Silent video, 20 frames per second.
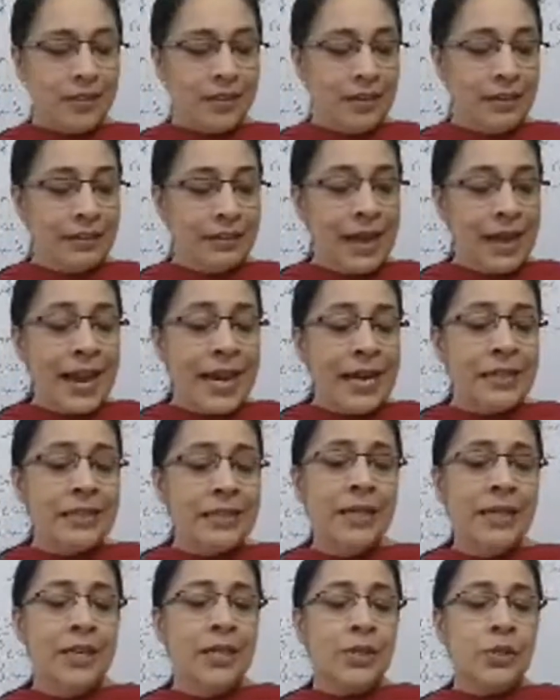Right?
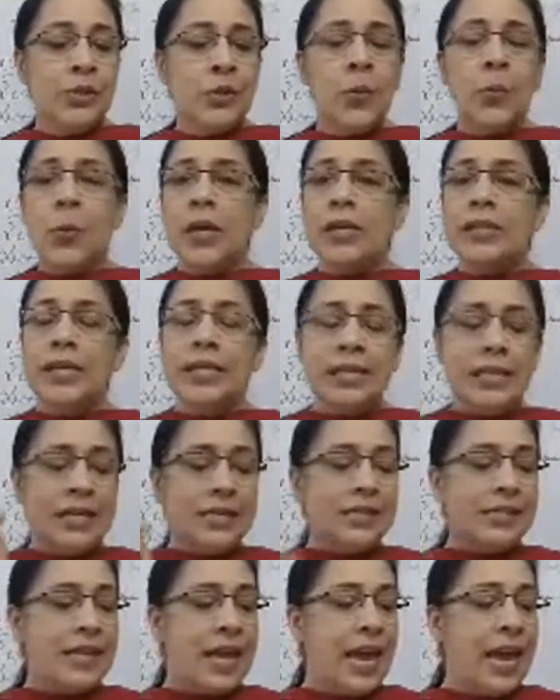So what did he
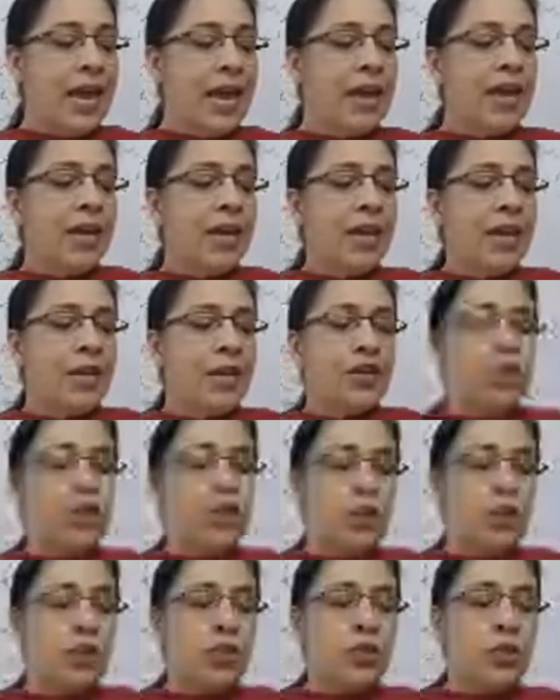say?
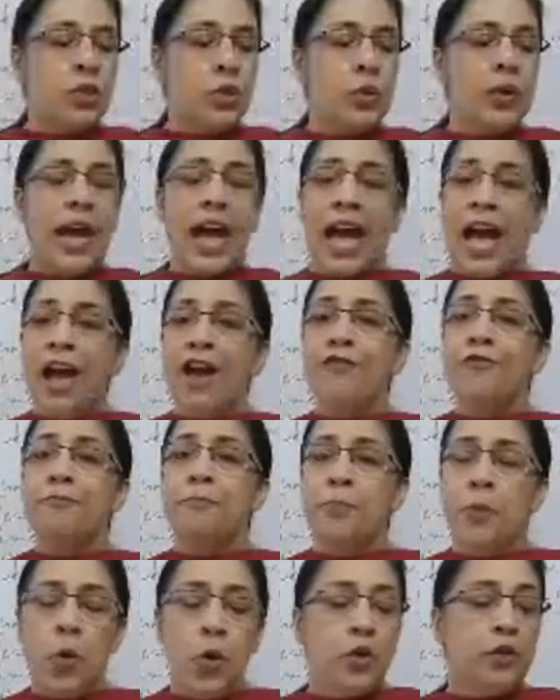To have
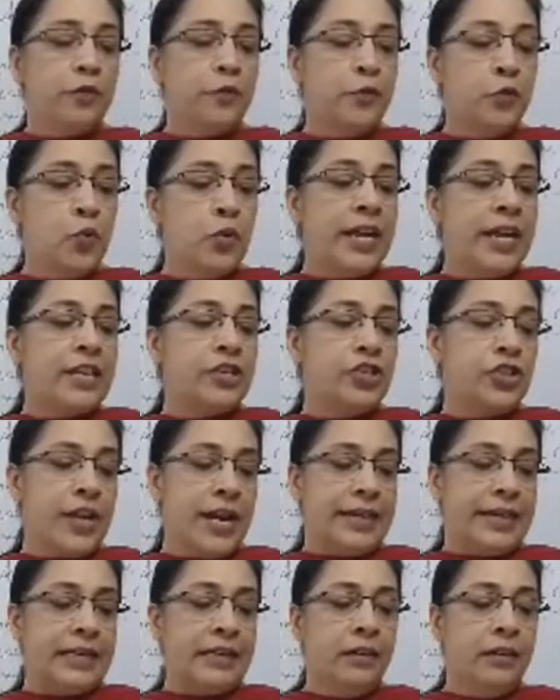both food and
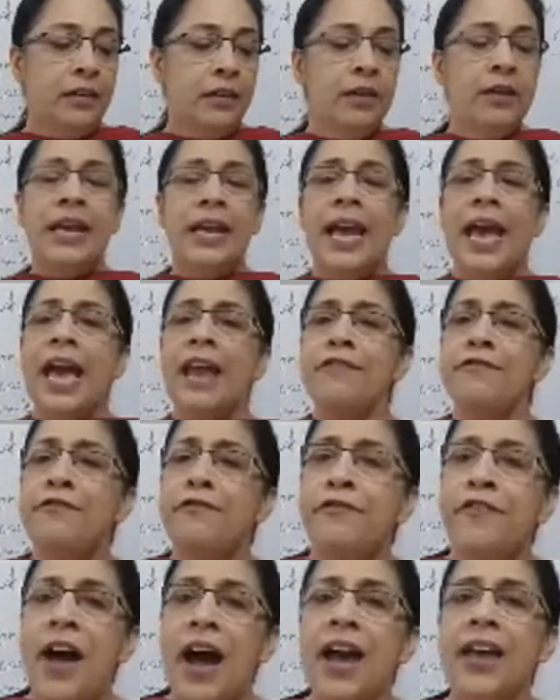shelter and
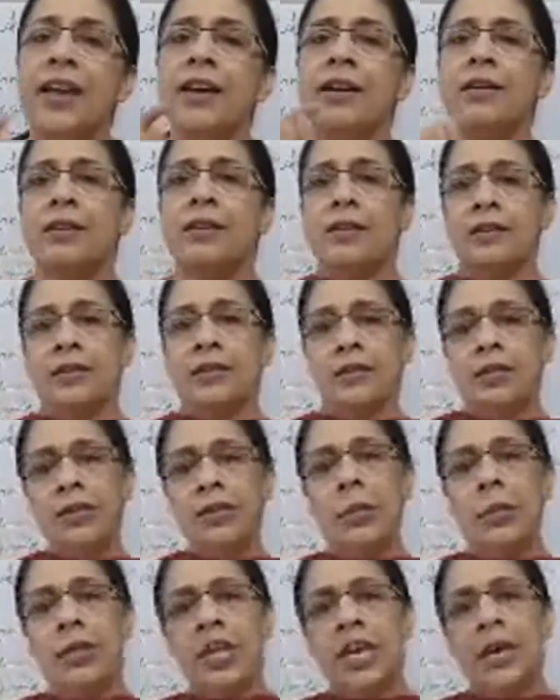fire
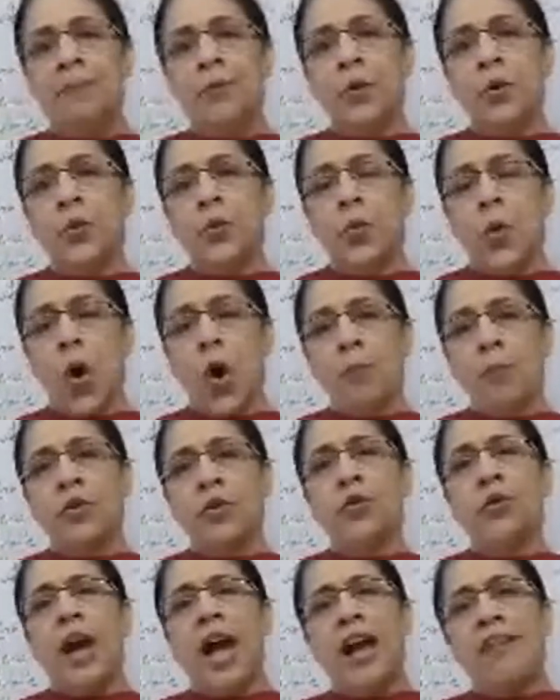to keep you warm.
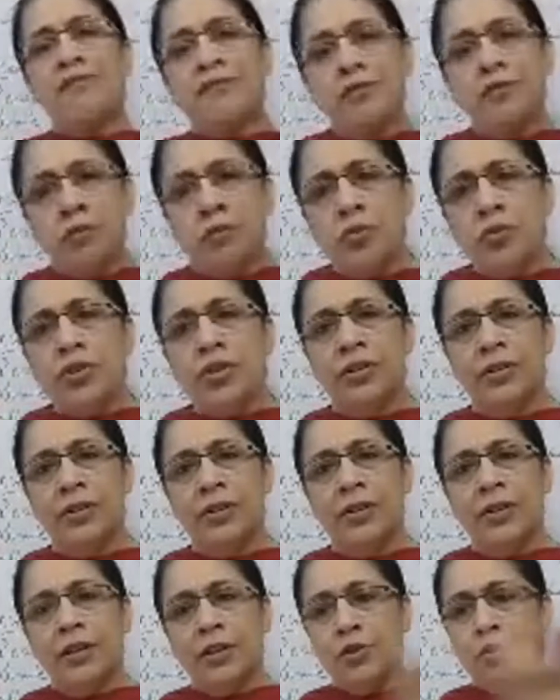You have food.
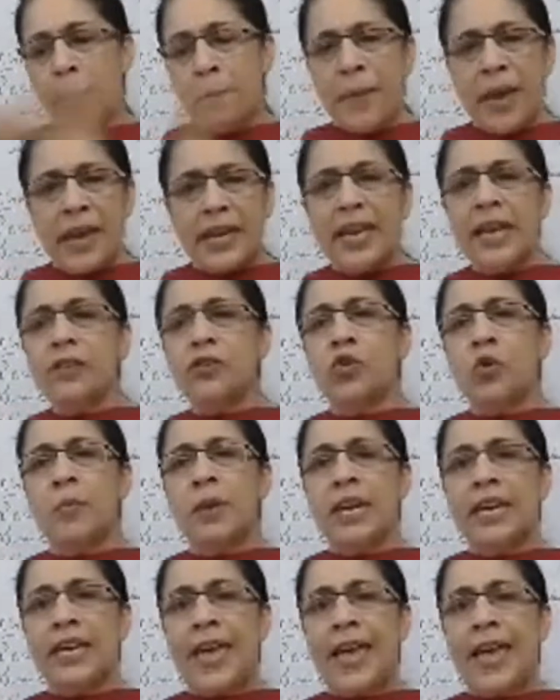You are baking so
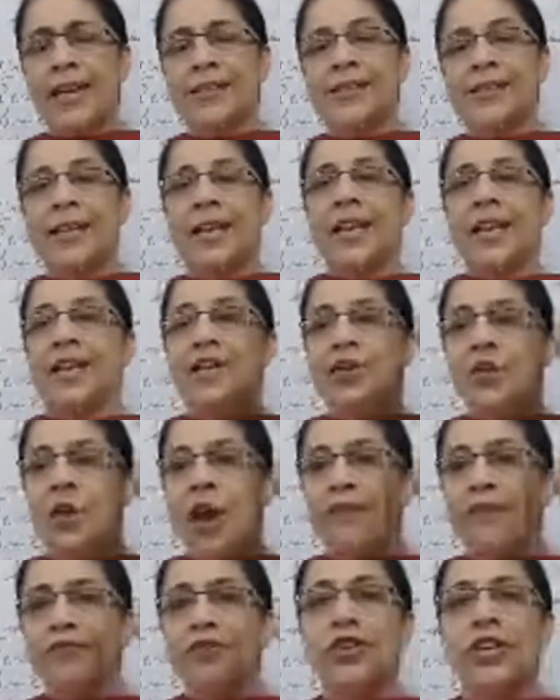many cakes. You
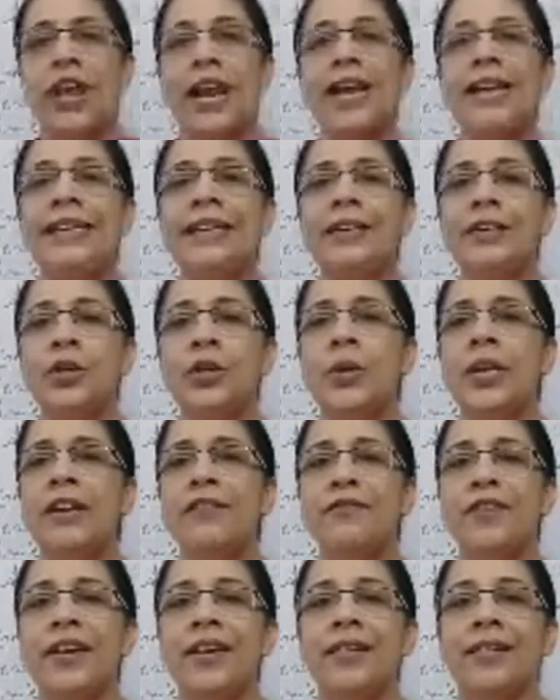have shelter to
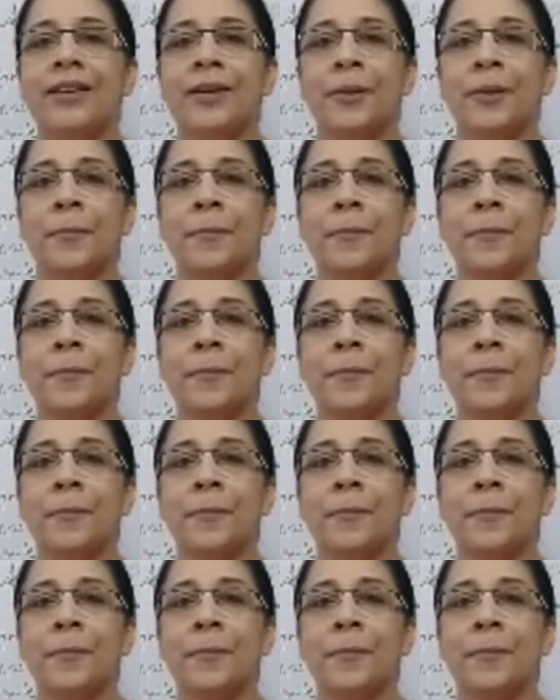live in.